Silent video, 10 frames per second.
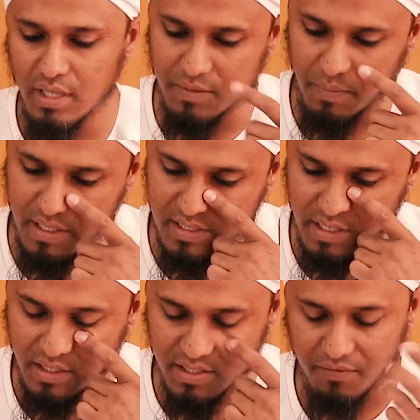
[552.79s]
place.
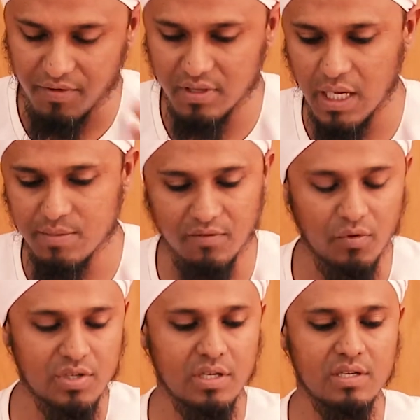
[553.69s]
There is different types of
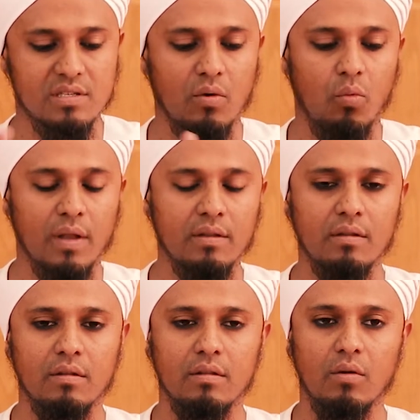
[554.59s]
washing. Is the one
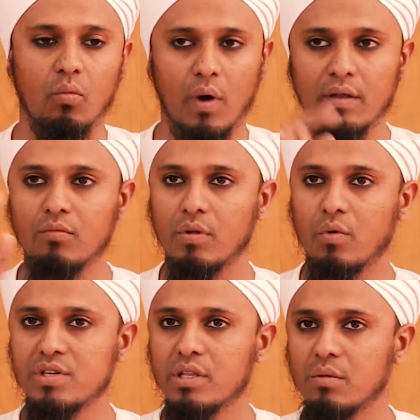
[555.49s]
when
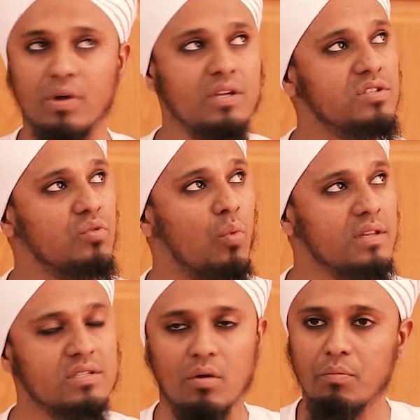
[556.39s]
washing the body just
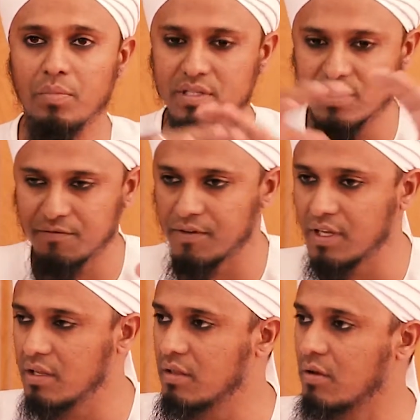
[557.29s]
once, complete, just
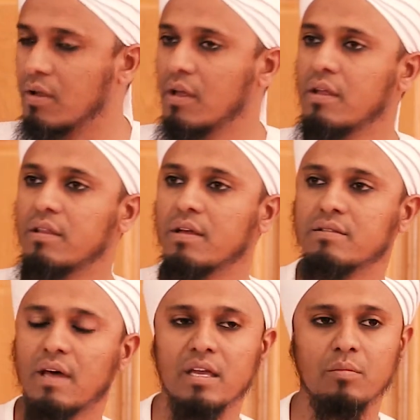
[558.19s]
filling the
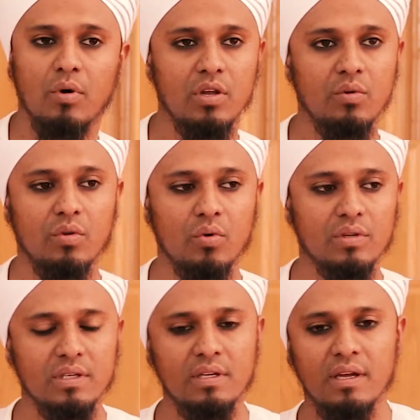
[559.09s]
entire body with
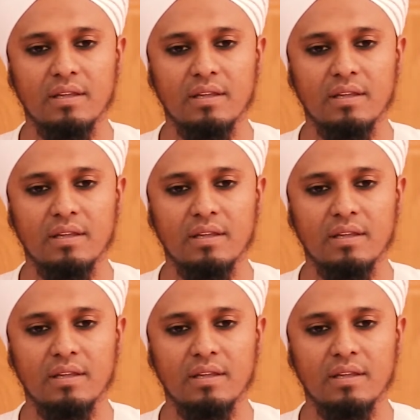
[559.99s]
water.